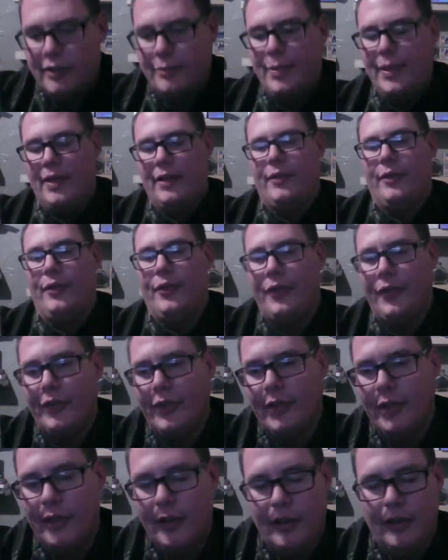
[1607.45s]
Pentacles.
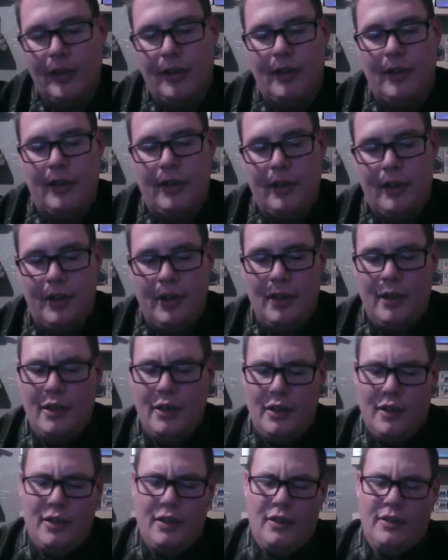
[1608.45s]

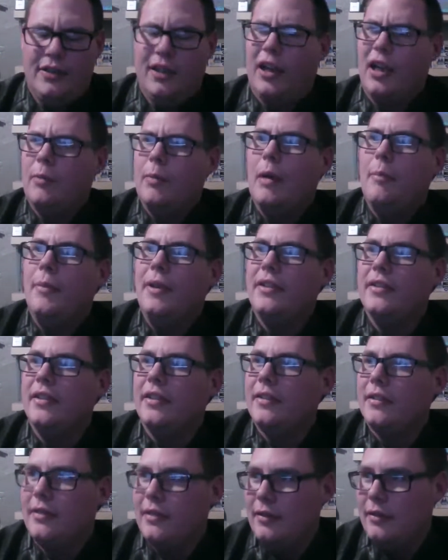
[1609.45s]
Talking about
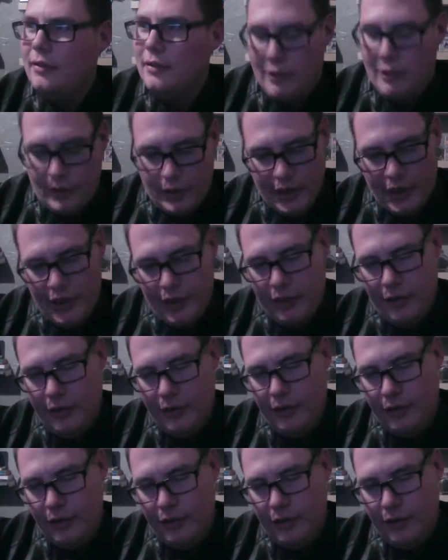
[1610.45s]
business, okay?